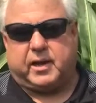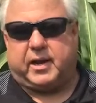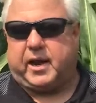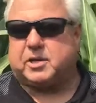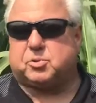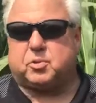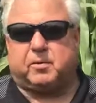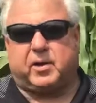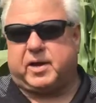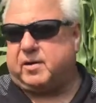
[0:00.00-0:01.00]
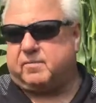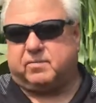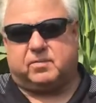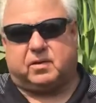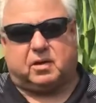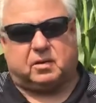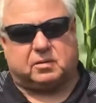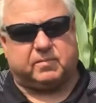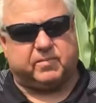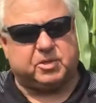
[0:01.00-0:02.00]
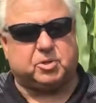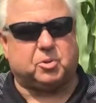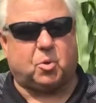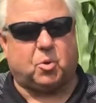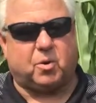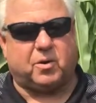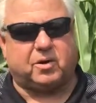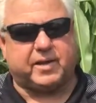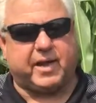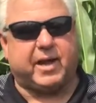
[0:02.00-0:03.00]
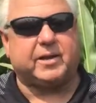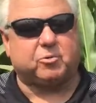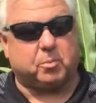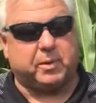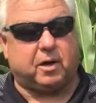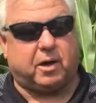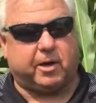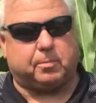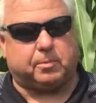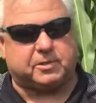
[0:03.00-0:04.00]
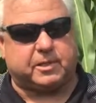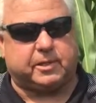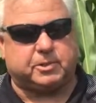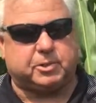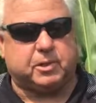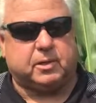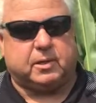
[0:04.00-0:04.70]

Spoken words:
And actually, if we have conventional corn around that, it will be a higher percentage